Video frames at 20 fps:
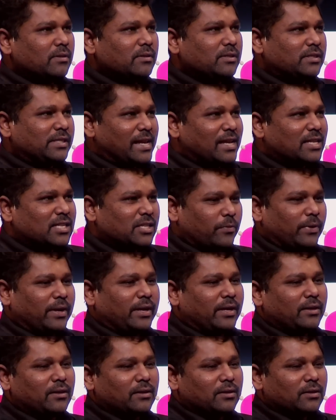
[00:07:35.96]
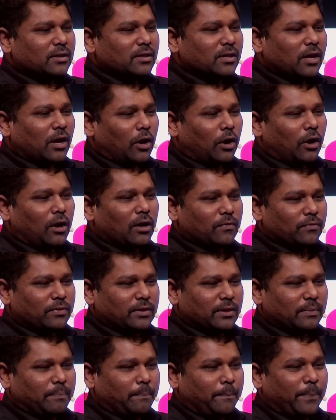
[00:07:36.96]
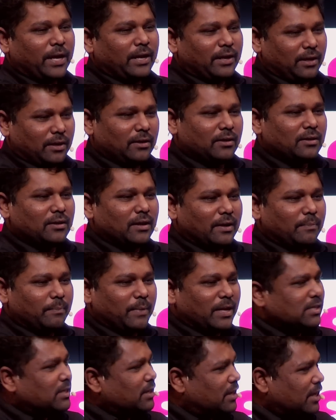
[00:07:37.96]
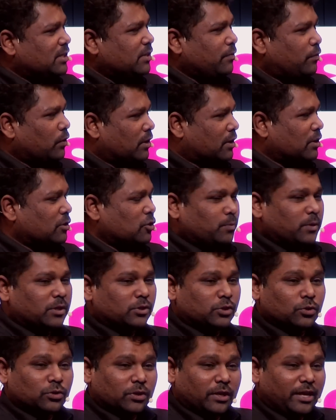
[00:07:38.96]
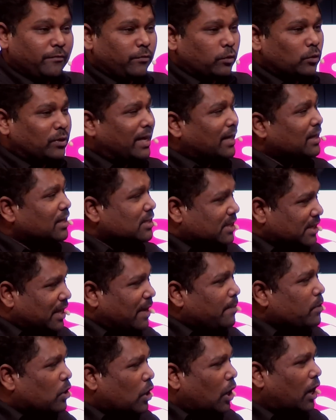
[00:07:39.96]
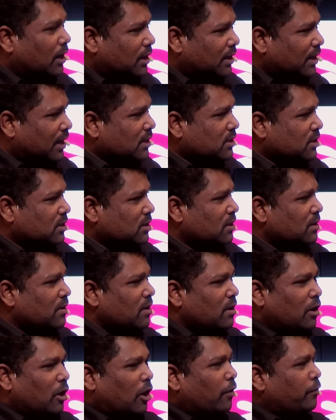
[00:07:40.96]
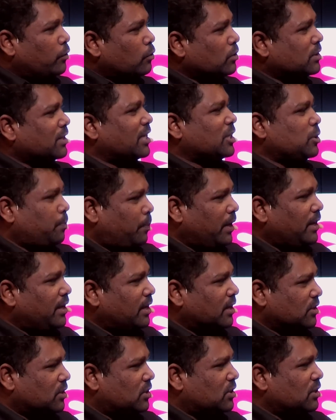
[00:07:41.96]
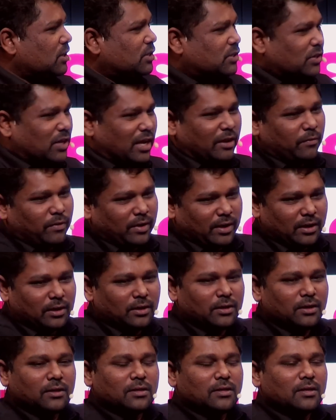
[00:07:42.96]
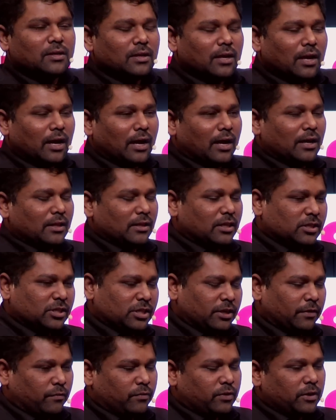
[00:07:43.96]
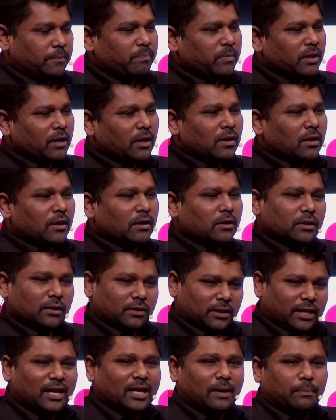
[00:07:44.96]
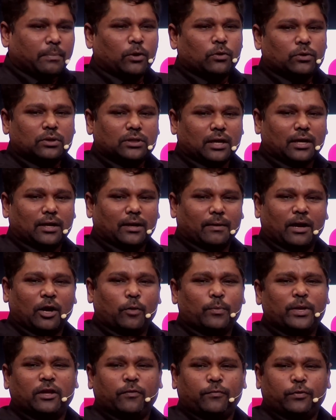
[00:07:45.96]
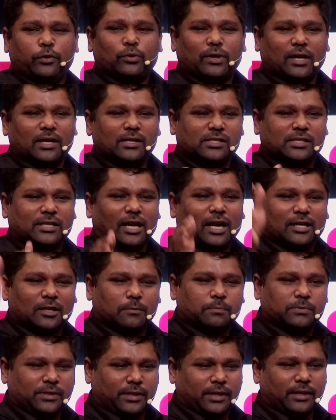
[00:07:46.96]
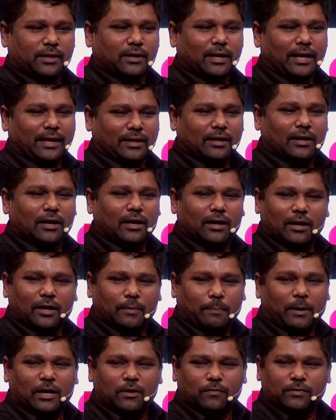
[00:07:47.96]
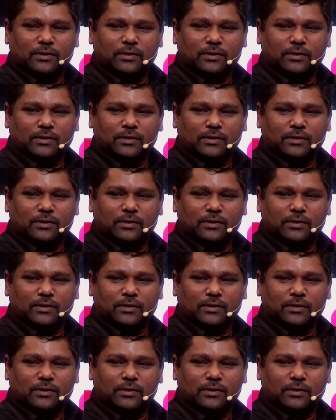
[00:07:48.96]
takes away all of the pain and makes it easy for the consumer. So if you take the same context of user experience driving the shift, think about how many of you run startups here, are part of a